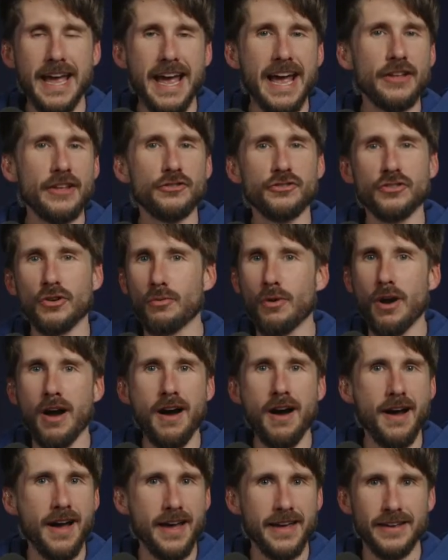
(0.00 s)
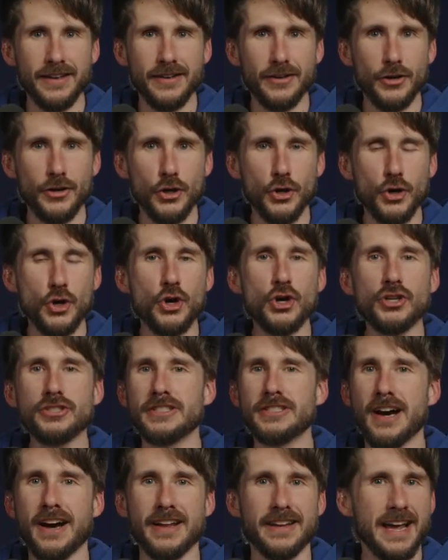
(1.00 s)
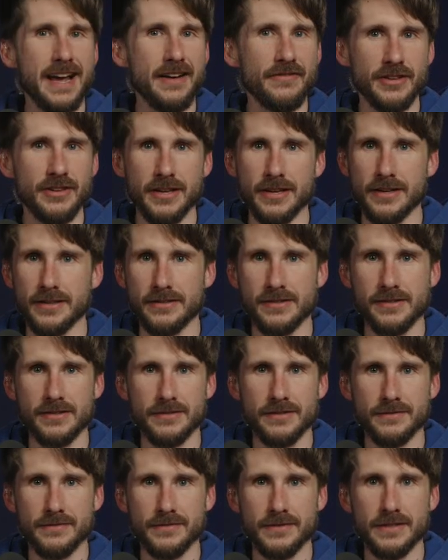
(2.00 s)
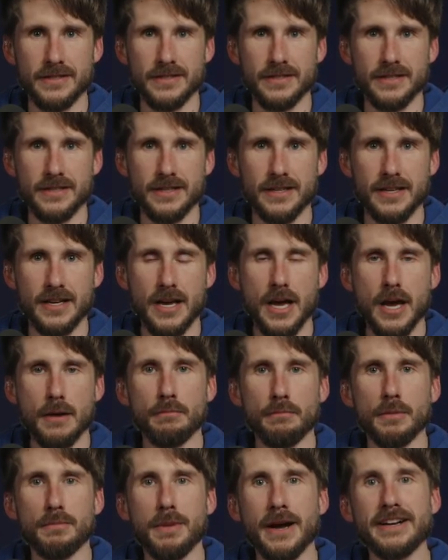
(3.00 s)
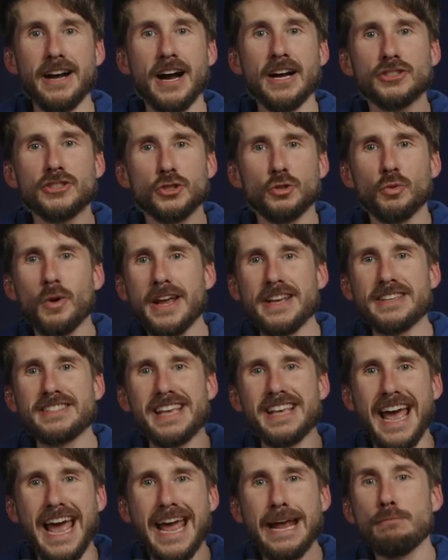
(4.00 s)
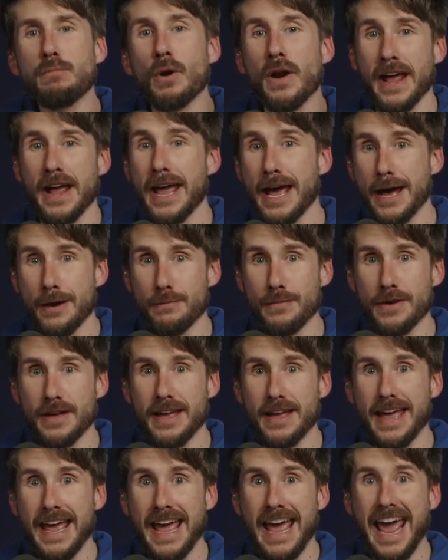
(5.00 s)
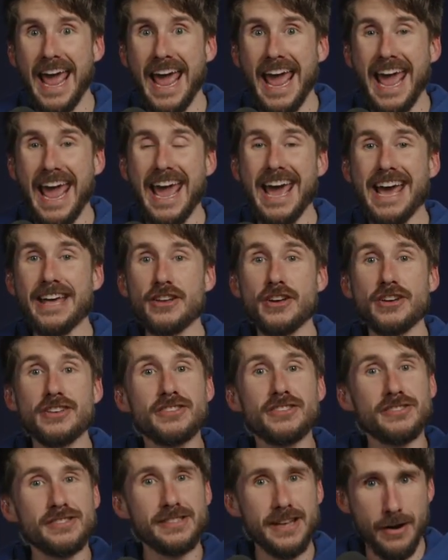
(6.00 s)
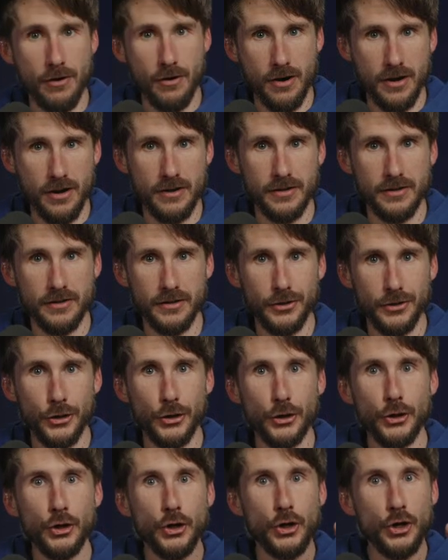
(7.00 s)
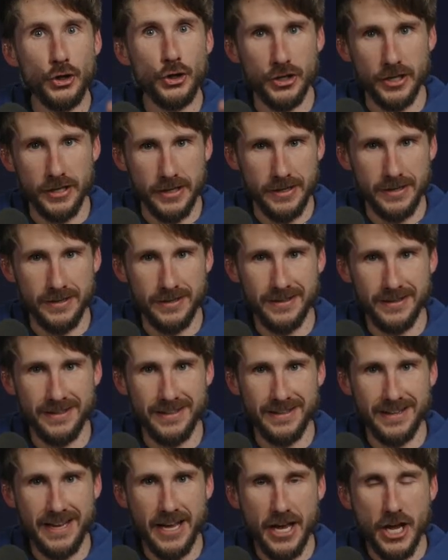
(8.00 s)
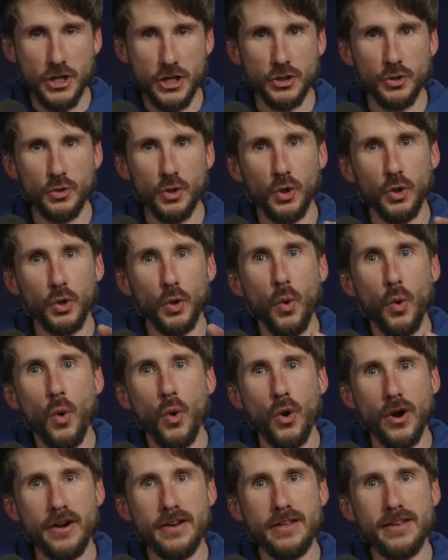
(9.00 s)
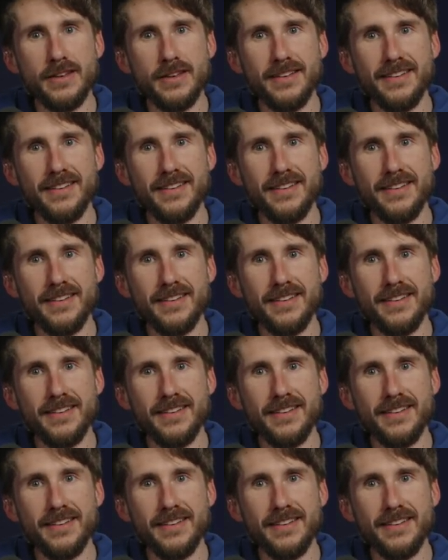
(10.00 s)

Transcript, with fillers: and Sarai could not have kids, but by God's grace, Abraham and Sarah could. So the Lord